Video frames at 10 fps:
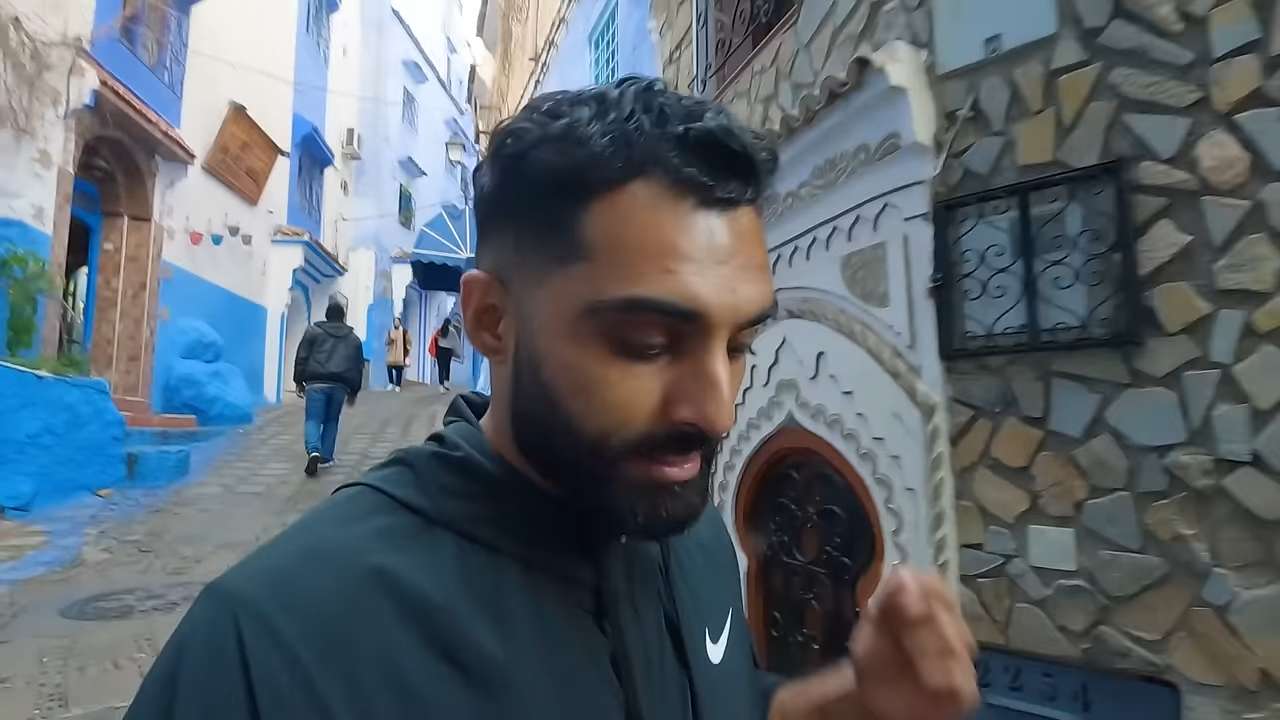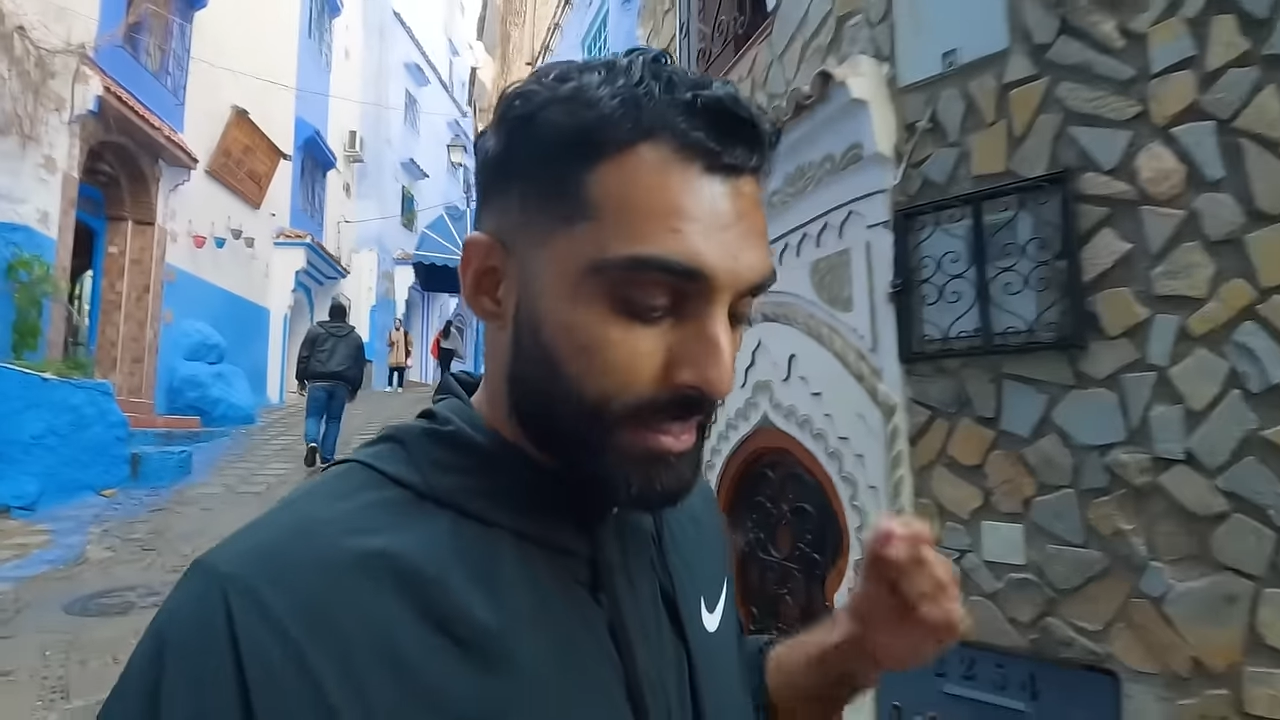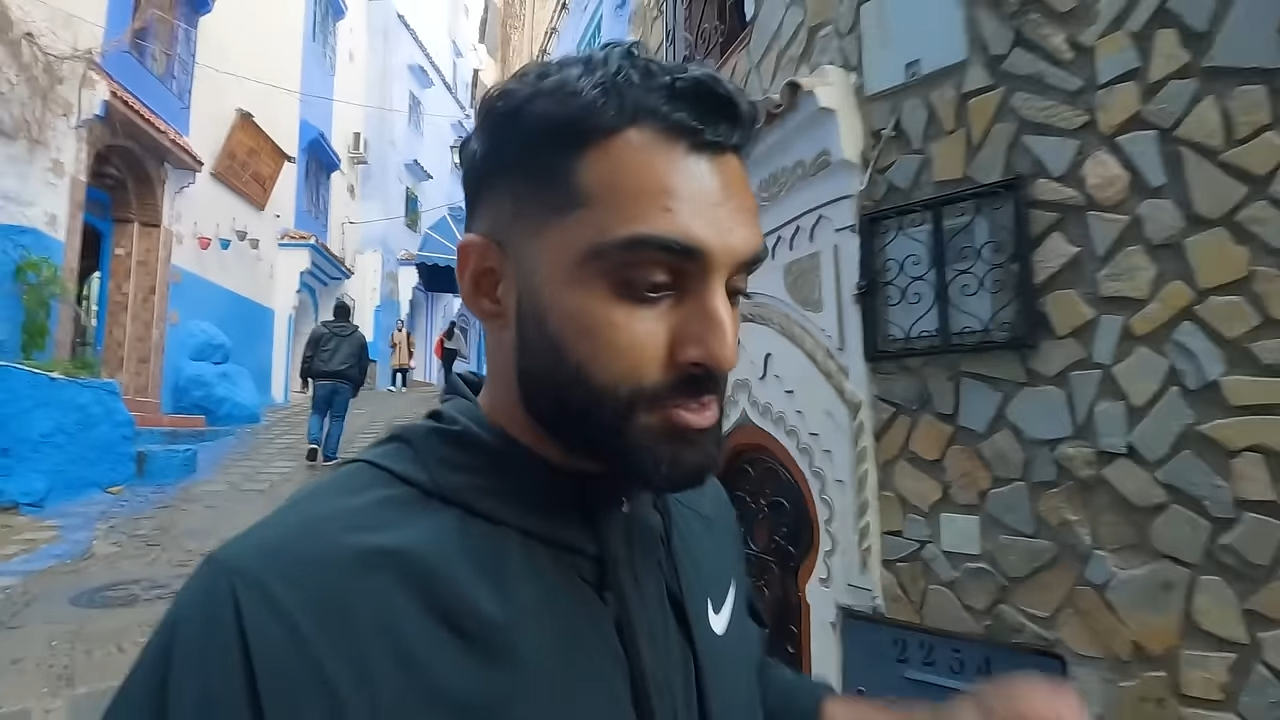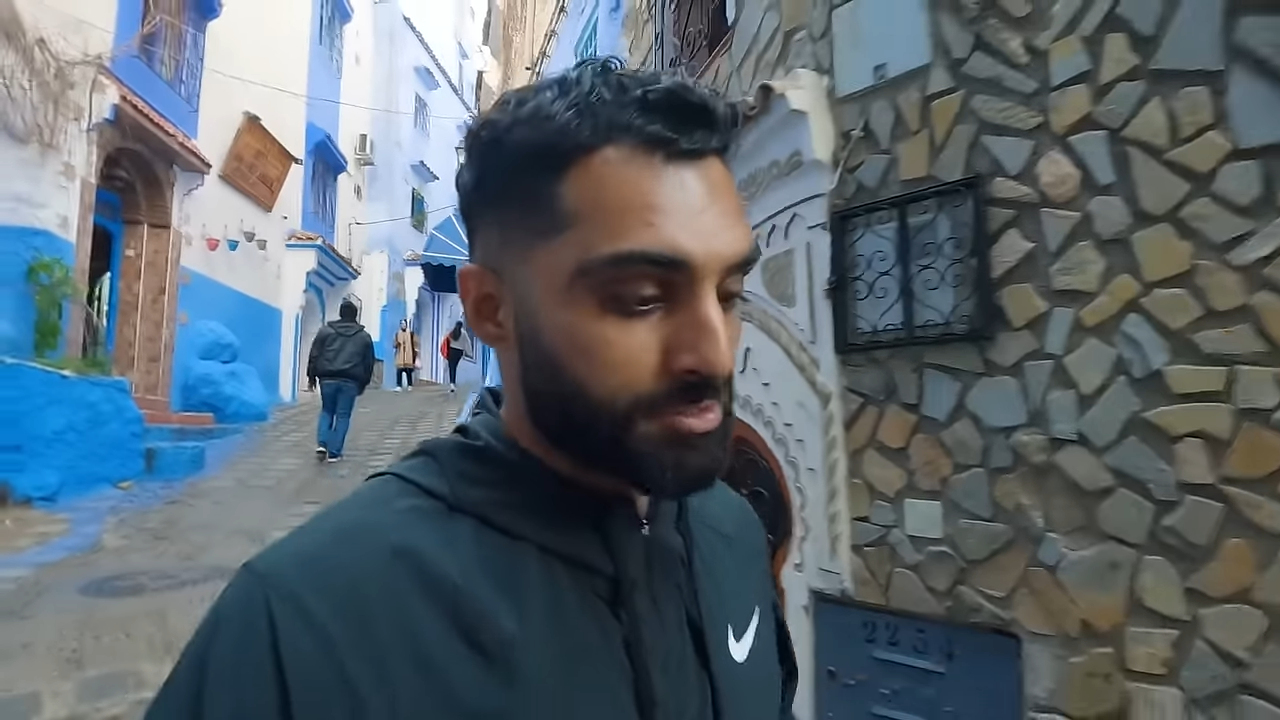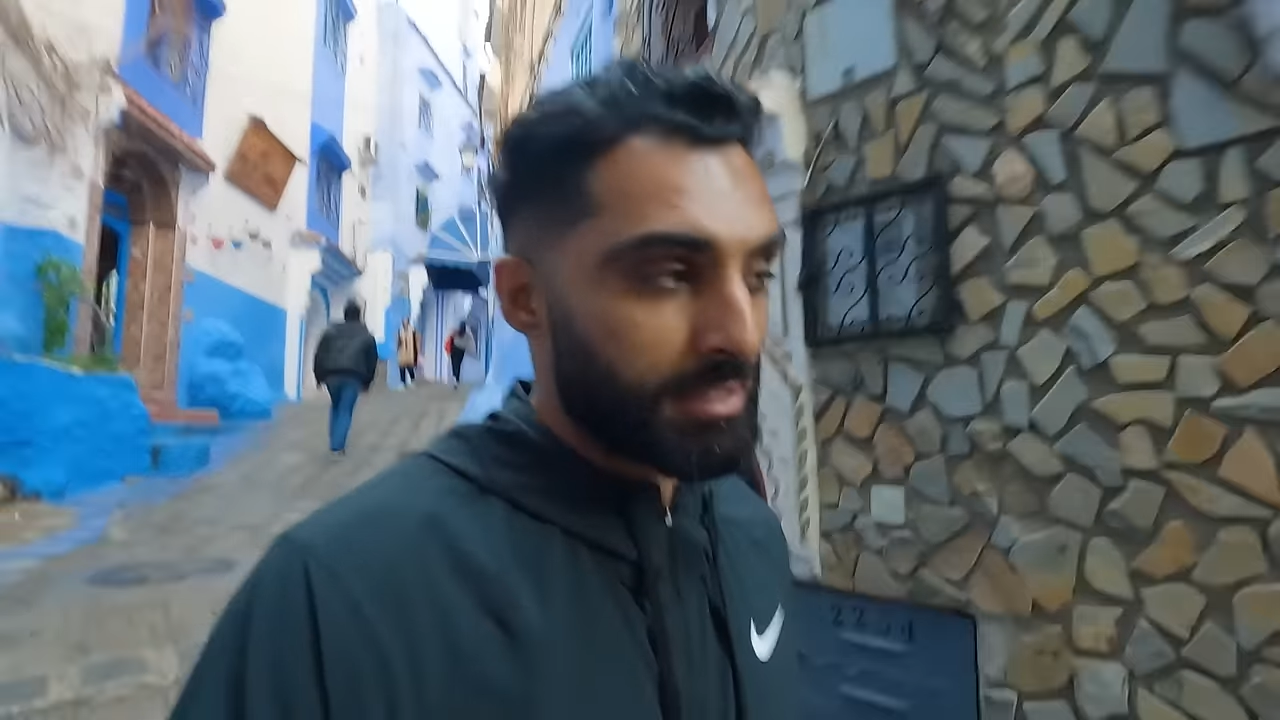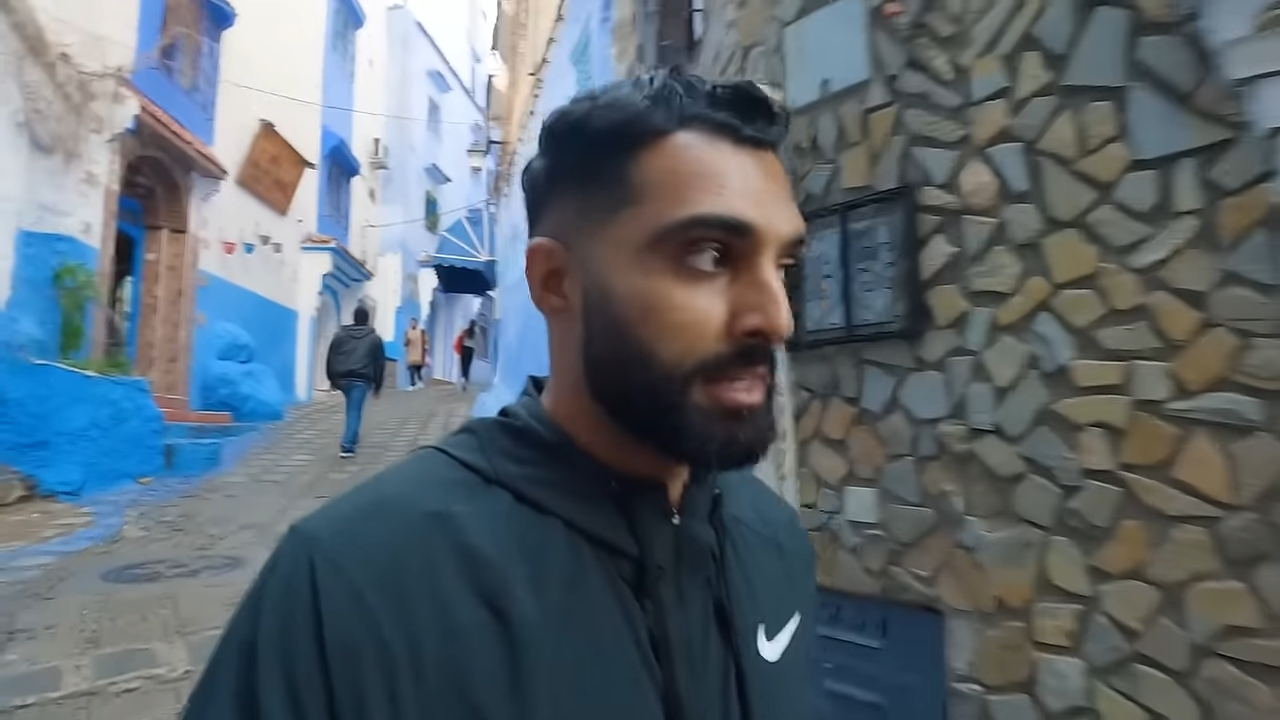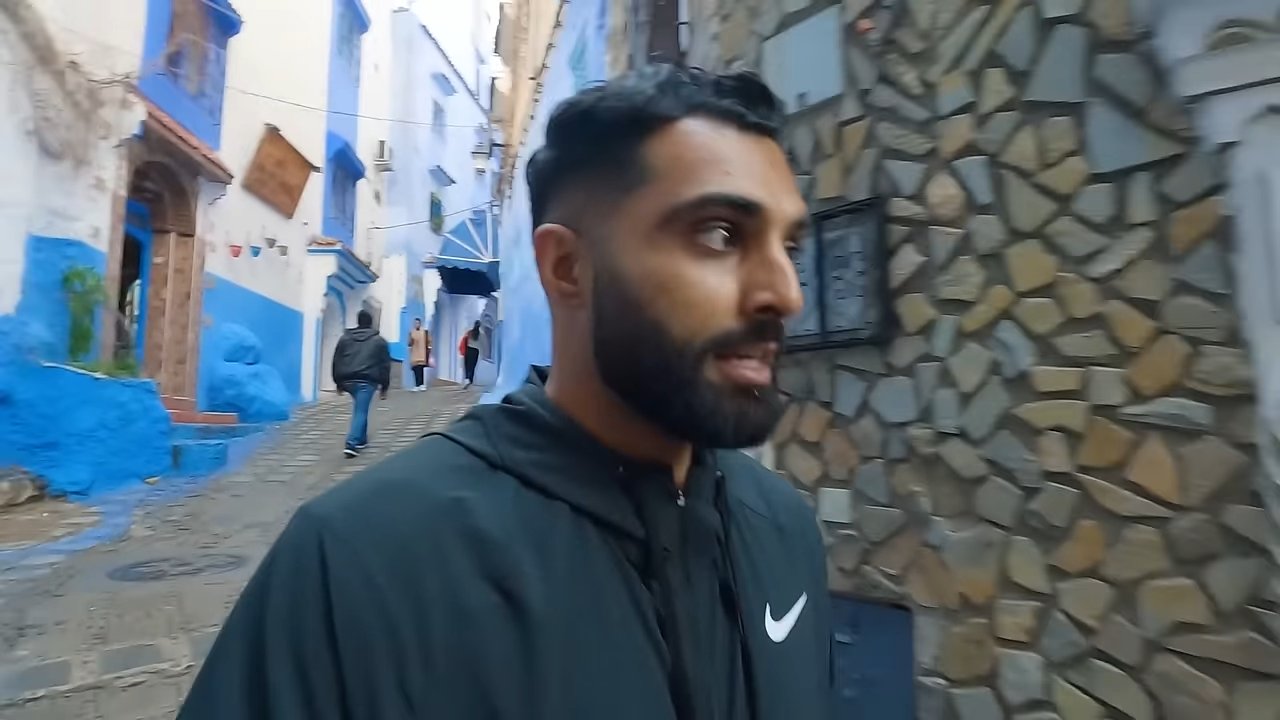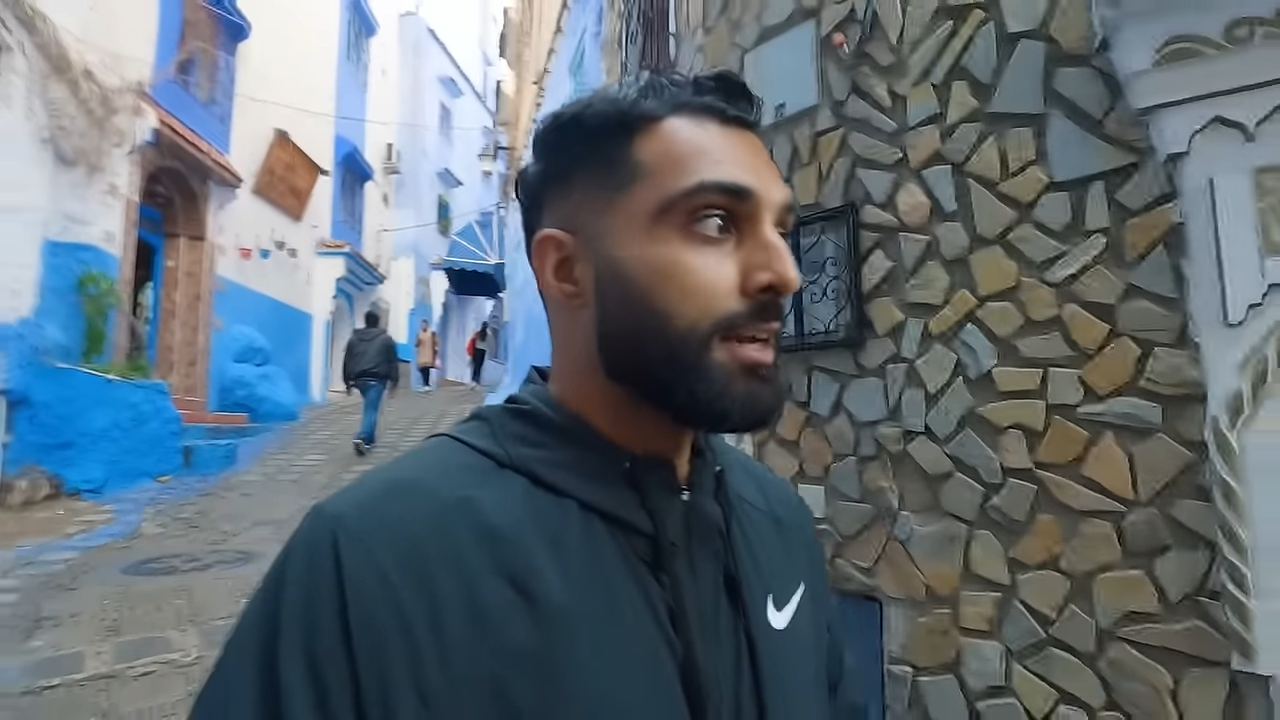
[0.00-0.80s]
country,